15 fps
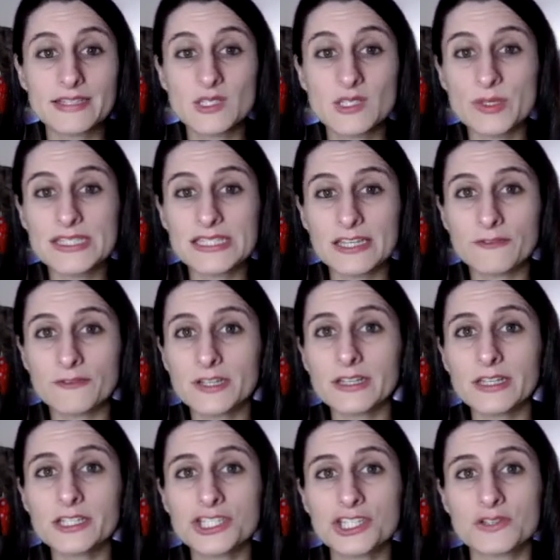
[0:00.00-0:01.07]
and
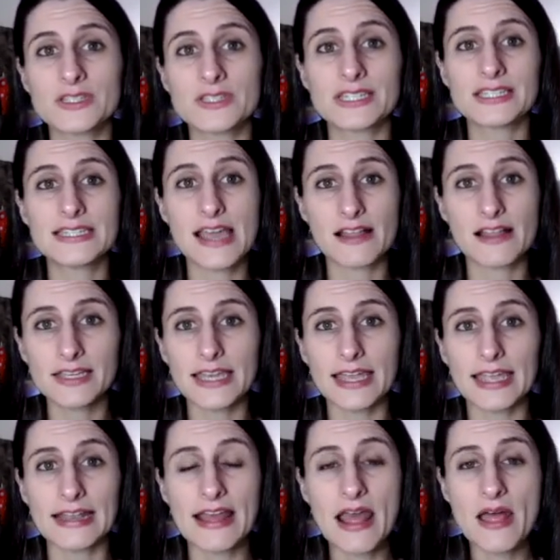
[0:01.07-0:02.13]
specifically choose to
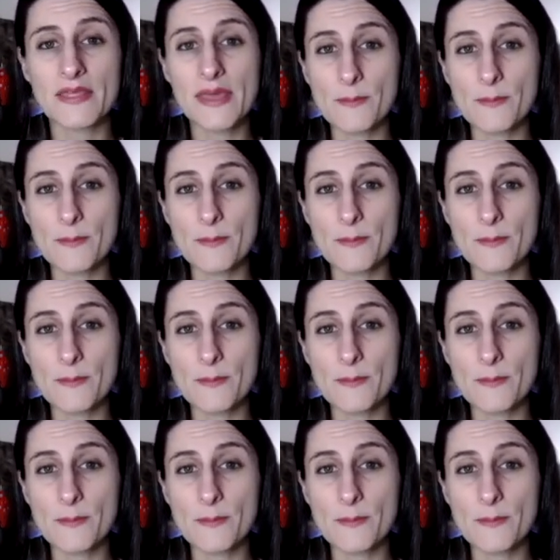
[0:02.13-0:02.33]
delegate